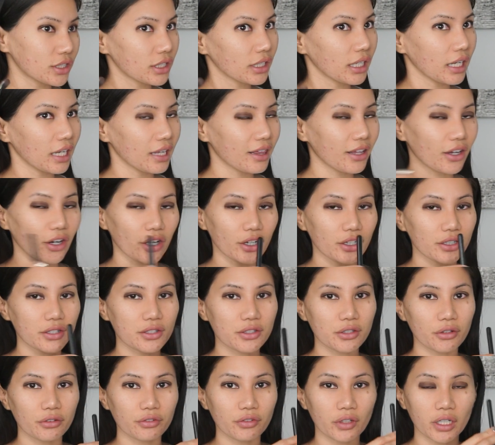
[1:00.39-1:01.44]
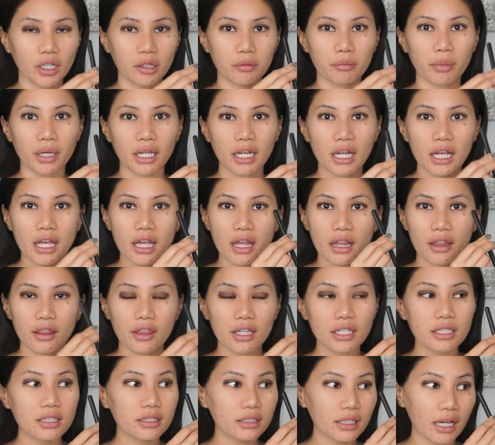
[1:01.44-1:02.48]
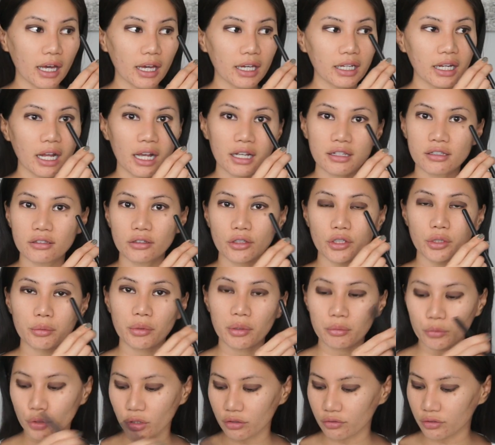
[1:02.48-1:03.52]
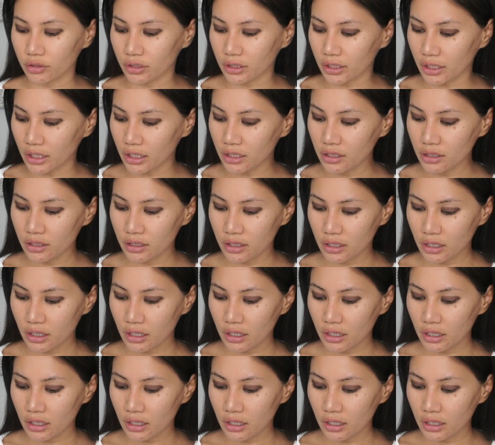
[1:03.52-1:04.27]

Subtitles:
today they are. It's so funny, but this side has a little bit more of a lid.